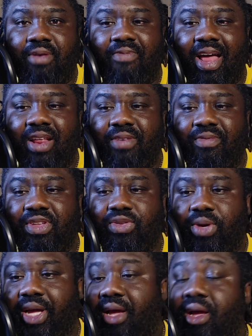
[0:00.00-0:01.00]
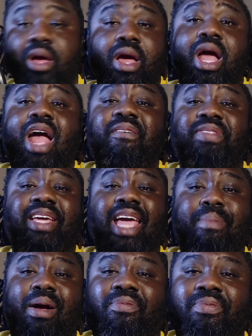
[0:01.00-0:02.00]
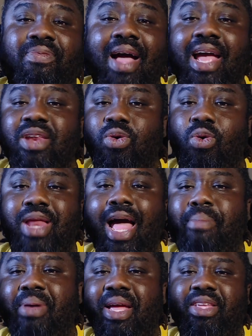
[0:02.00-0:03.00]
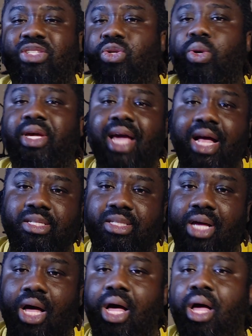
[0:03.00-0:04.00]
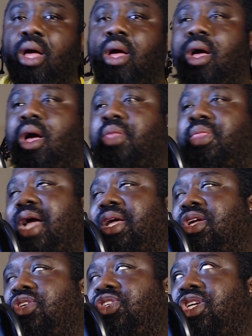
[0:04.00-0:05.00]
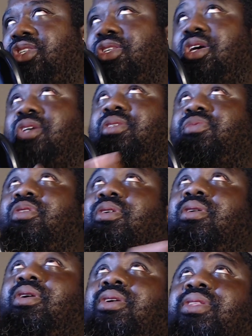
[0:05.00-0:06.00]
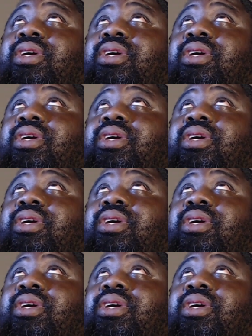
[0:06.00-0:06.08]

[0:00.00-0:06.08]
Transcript: find out if everything's okay. Everything came back fine. No diabetes, no cancer. Thank you, Jesus, for another